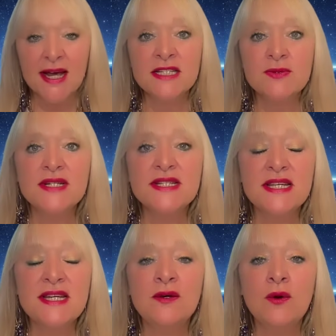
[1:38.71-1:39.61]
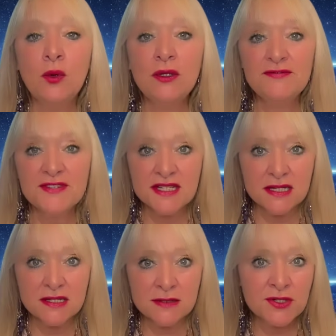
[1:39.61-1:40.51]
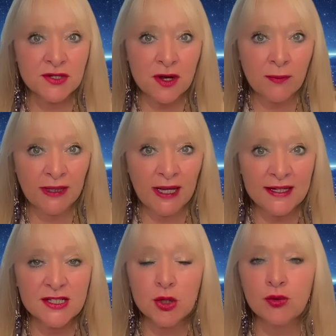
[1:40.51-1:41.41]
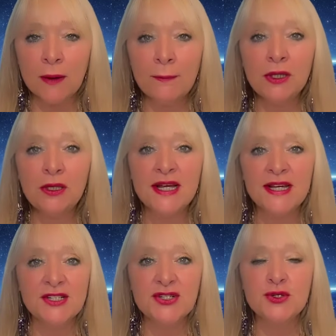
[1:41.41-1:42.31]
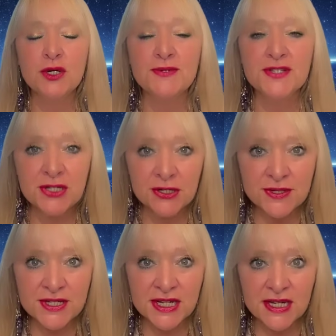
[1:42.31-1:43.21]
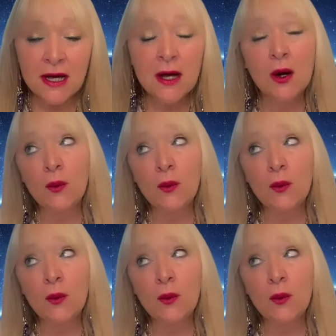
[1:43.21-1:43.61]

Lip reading: As we're seeing all of the systems on our planet crumble into obscurity,